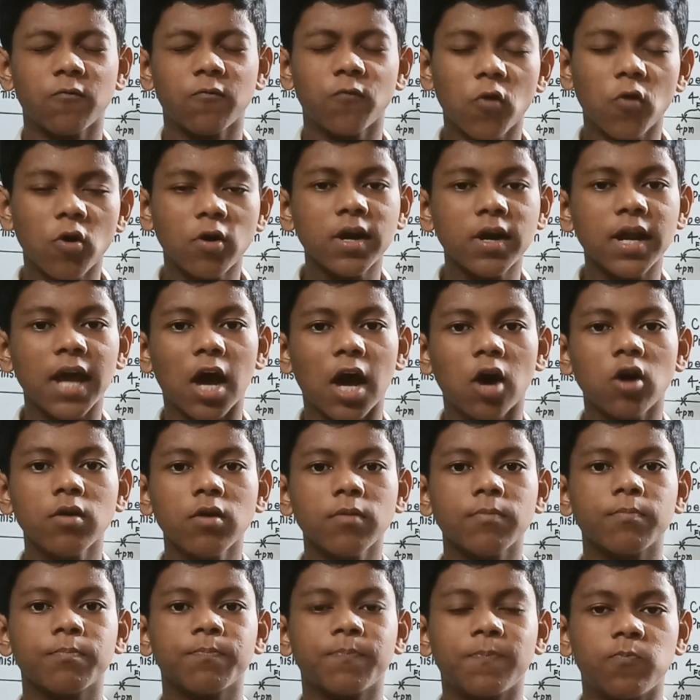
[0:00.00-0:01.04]
for now,
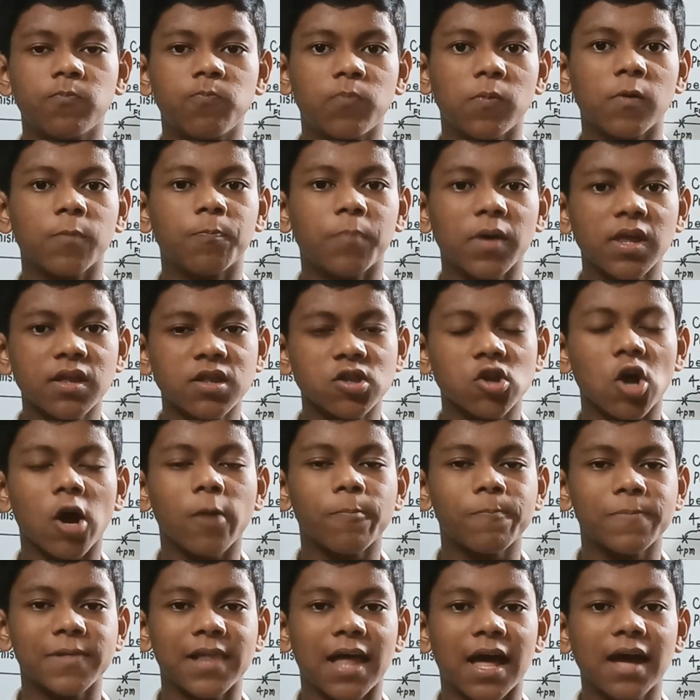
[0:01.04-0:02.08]
best of
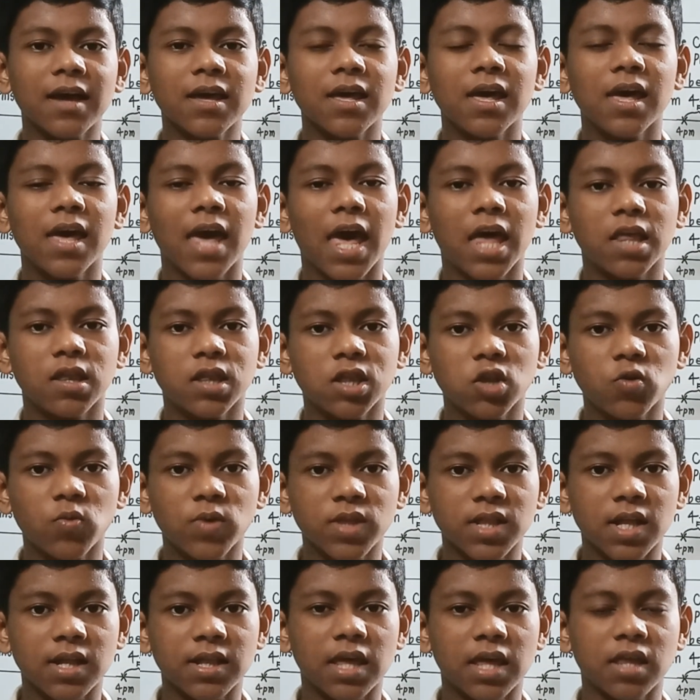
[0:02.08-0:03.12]
luck and see you in
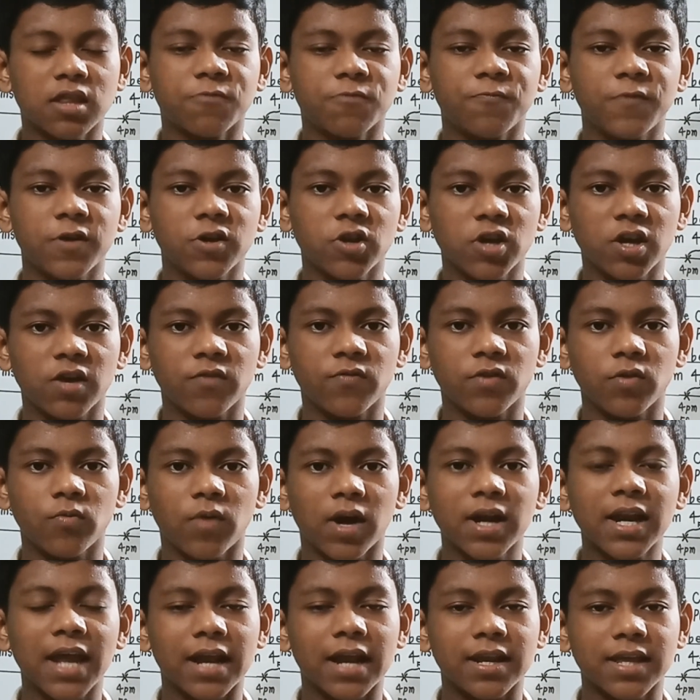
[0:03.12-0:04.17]
the next video,
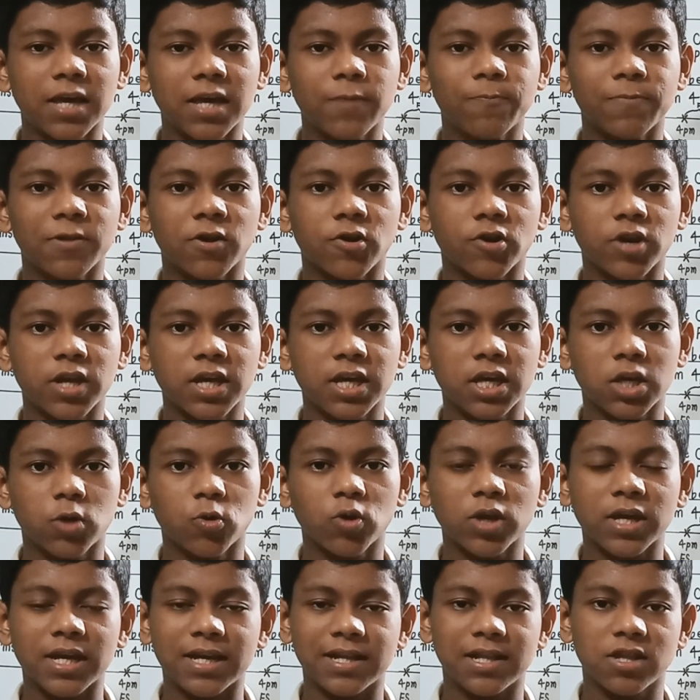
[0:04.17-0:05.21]
everyone, and keep learning your
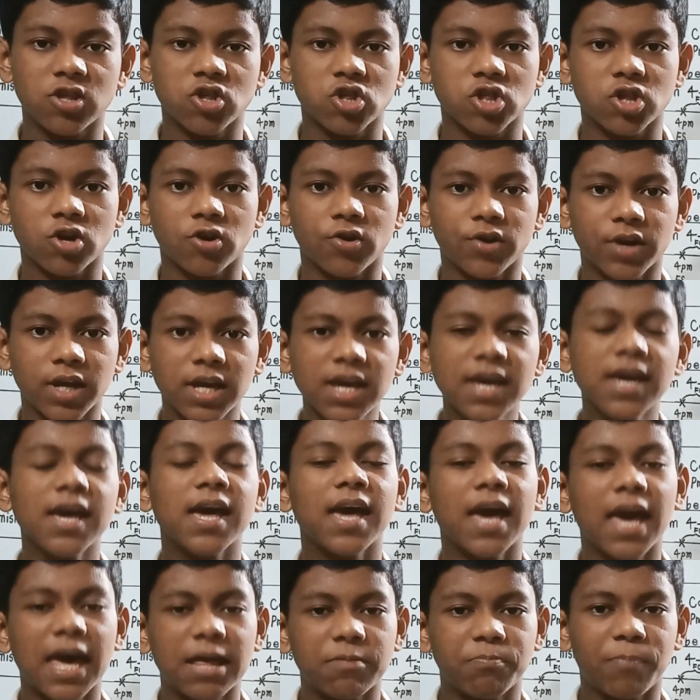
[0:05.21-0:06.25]
English journey.
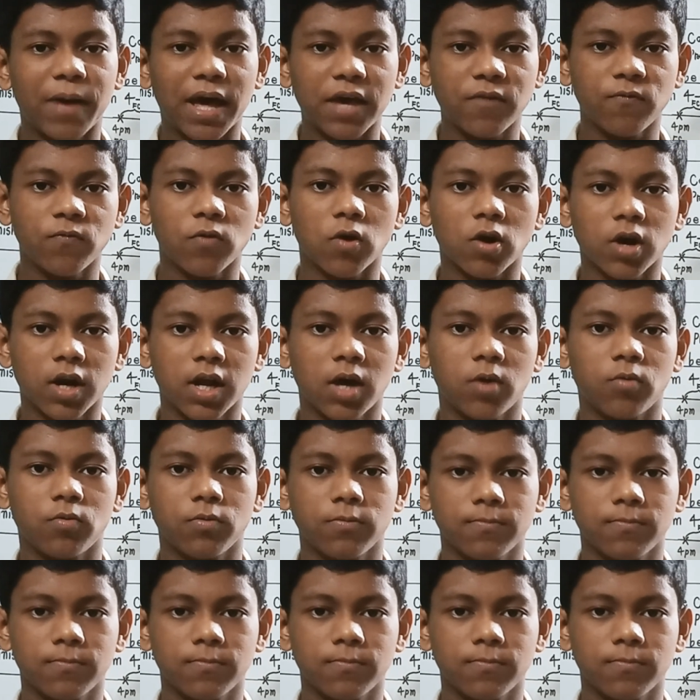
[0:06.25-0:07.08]
And bye for now.